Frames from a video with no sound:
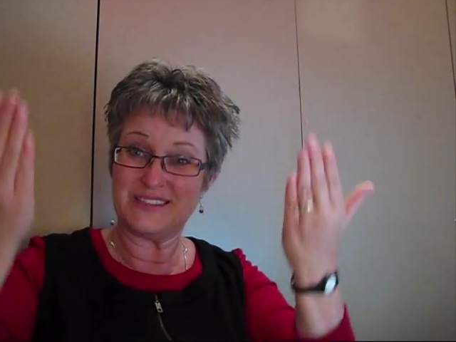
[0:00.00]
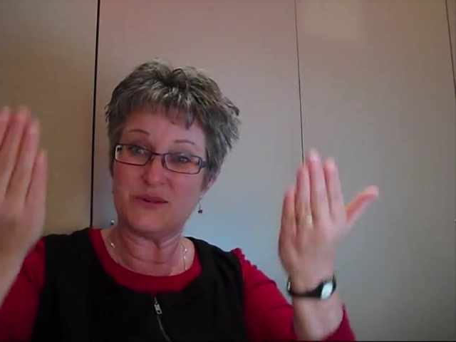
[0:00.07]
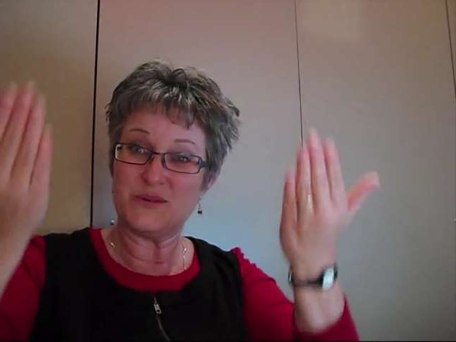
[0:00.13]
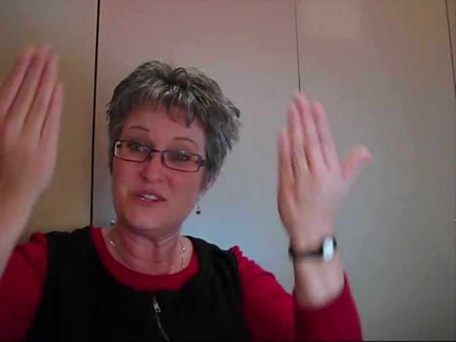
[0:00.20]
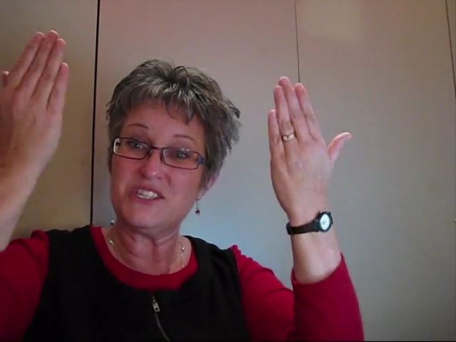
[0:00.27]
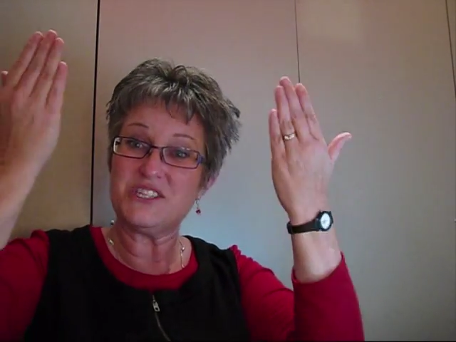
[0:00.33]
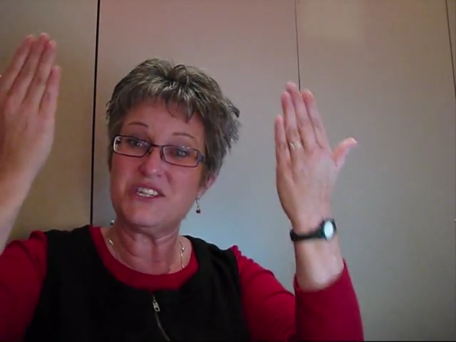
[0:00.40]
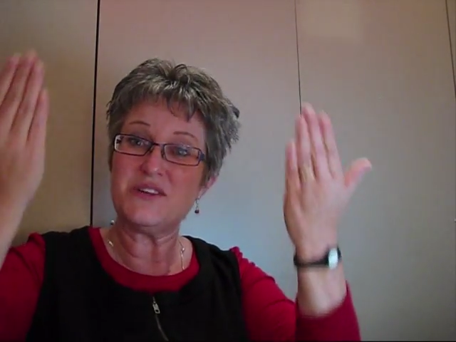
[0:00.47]

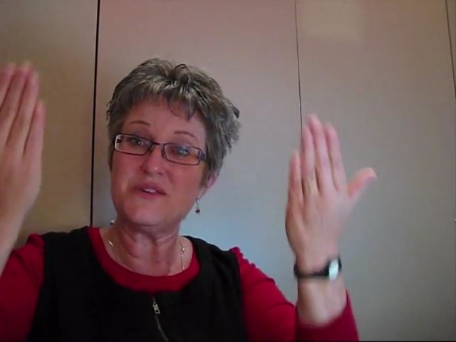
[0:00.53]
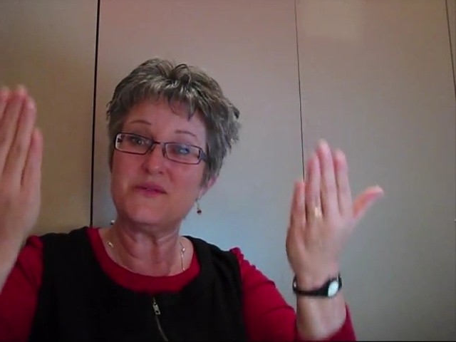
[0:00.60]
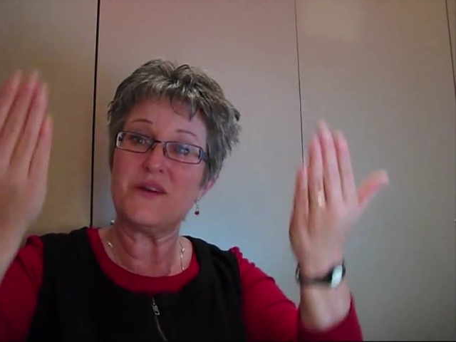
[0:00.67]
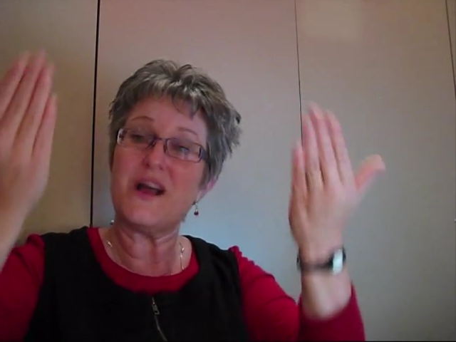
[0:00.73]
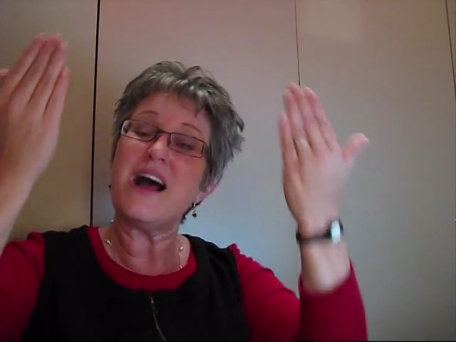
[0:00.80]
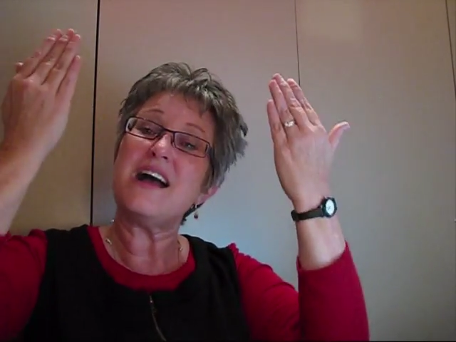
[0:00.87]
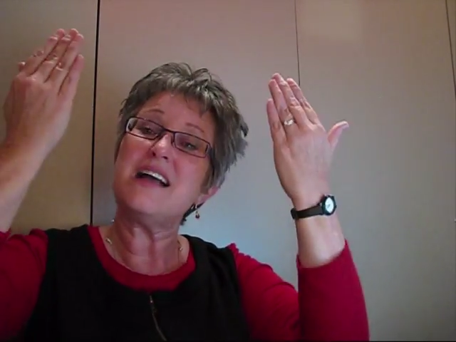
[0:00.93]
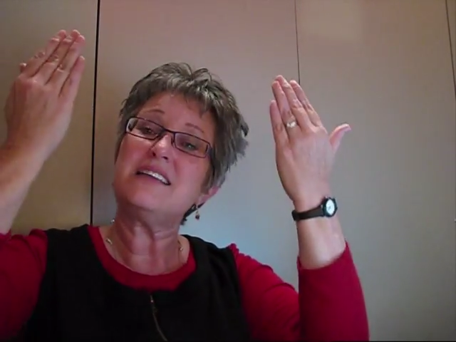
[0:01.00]
Christian,
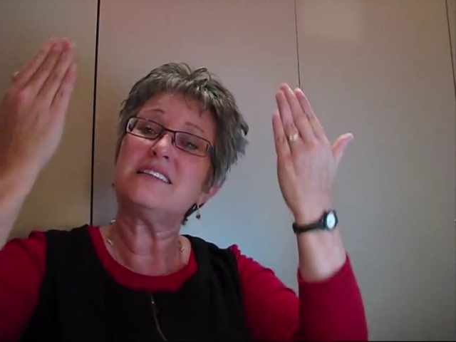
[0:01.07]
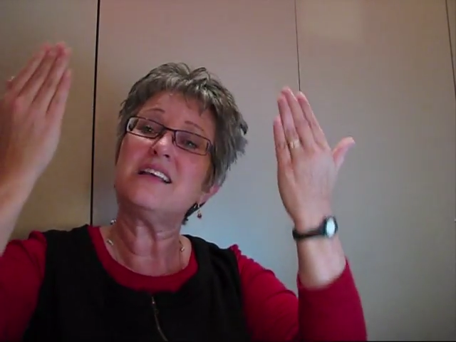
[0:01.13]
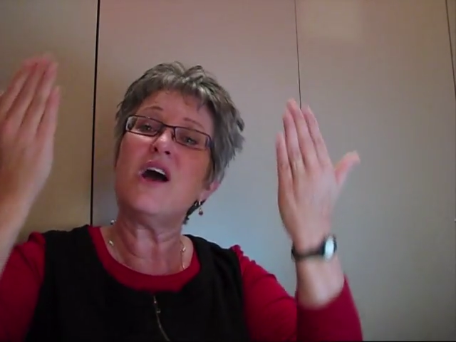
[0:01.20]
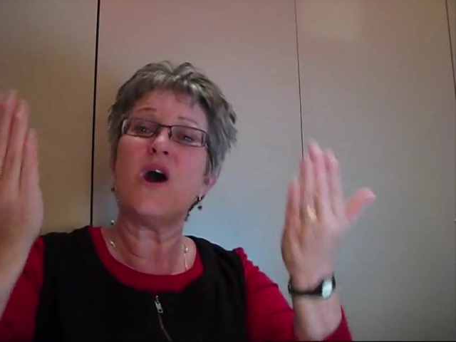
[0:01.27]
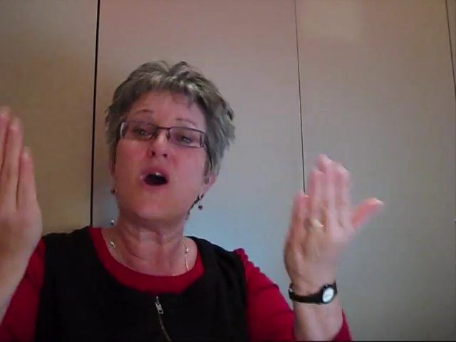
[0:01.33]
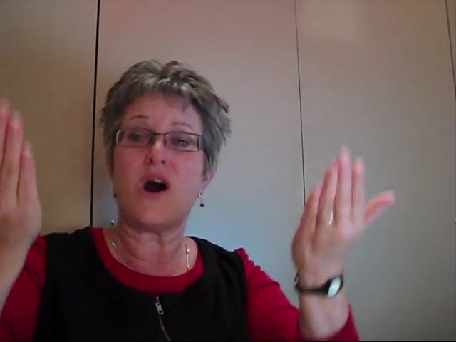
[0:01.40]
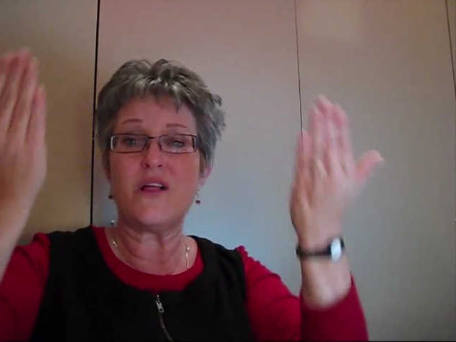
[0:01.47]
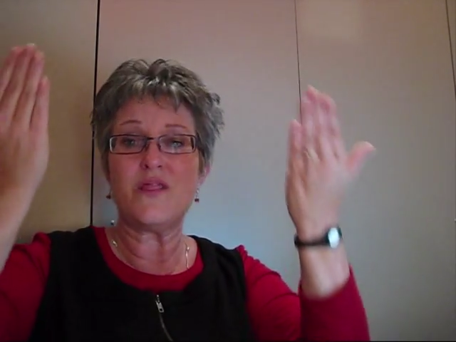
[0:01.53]
rise
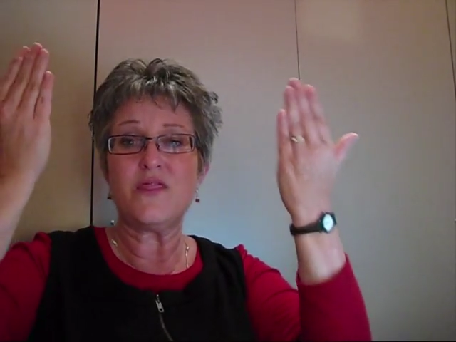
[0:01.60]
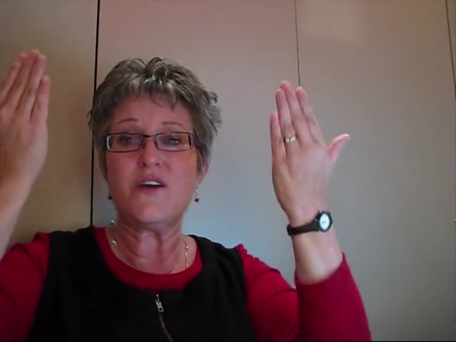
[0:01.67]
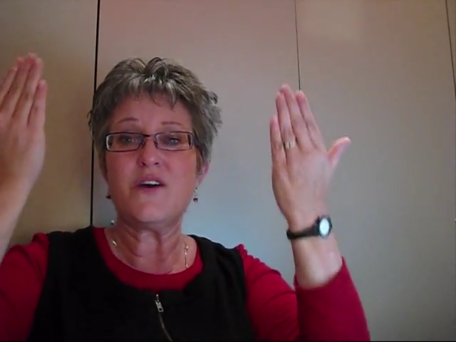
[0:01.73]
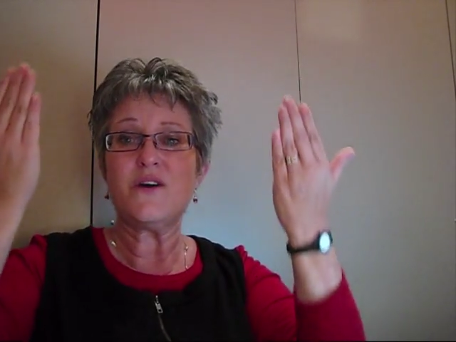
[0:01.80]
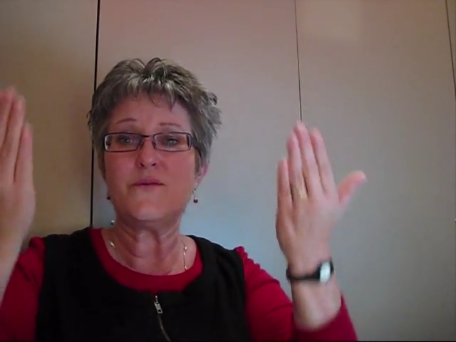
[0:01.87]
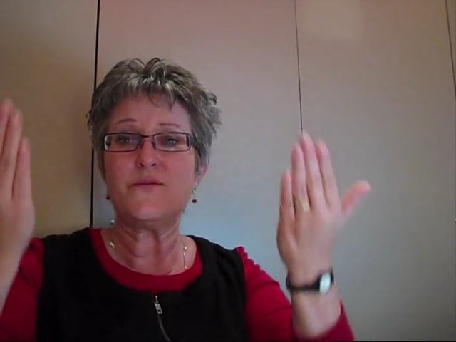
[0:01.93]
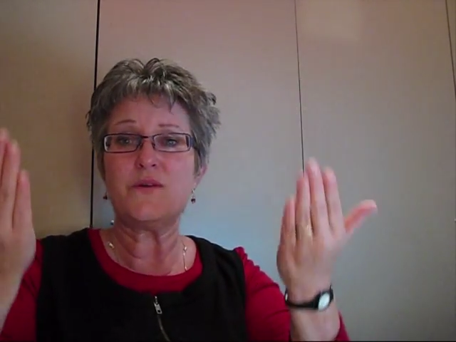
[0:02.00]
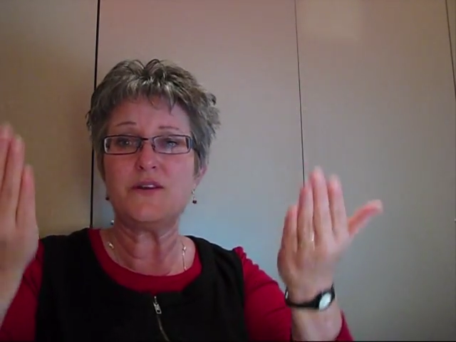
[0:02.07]
on
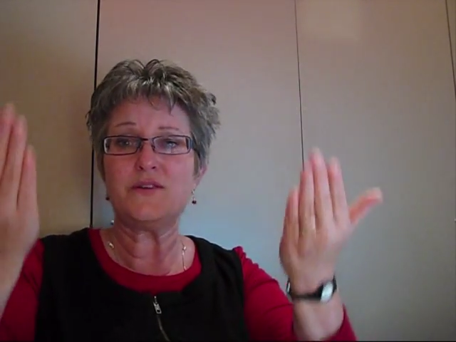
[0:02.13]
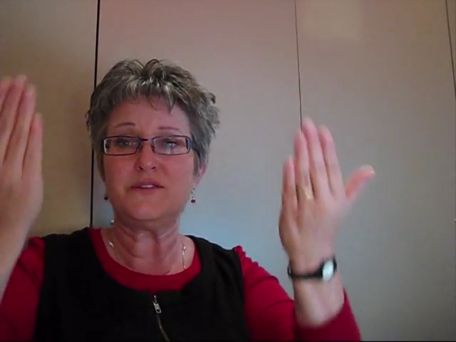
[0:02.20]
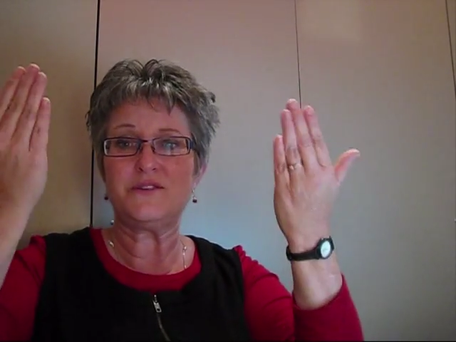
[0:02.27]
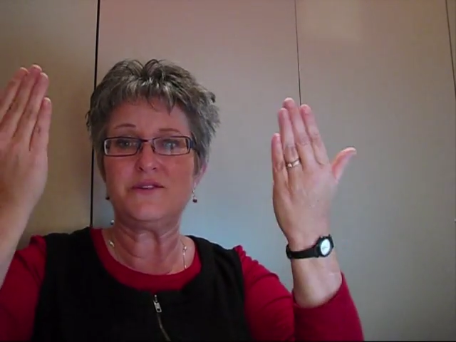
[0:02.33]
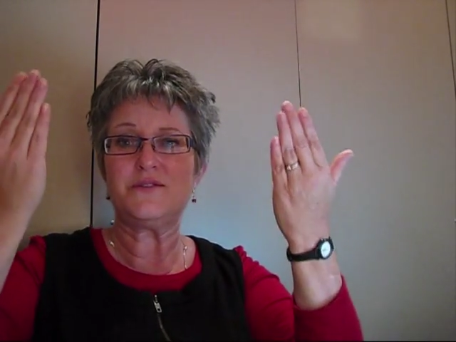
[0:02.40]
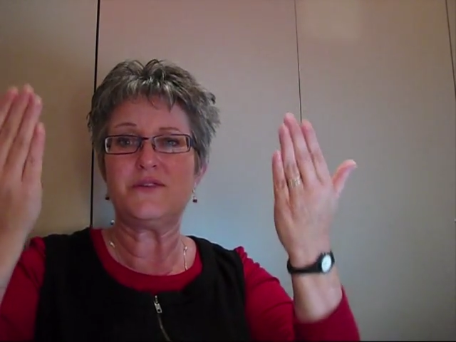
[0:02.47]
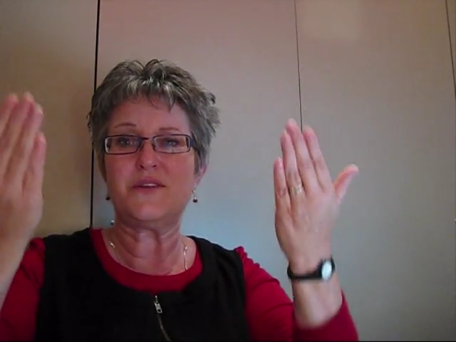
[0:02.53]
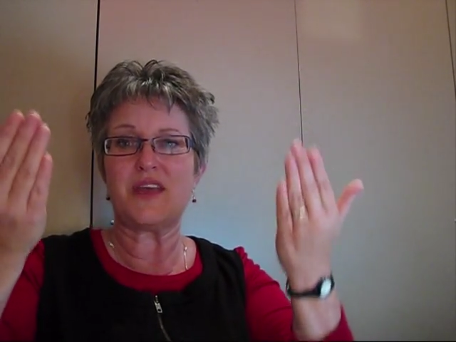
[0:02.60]
the road to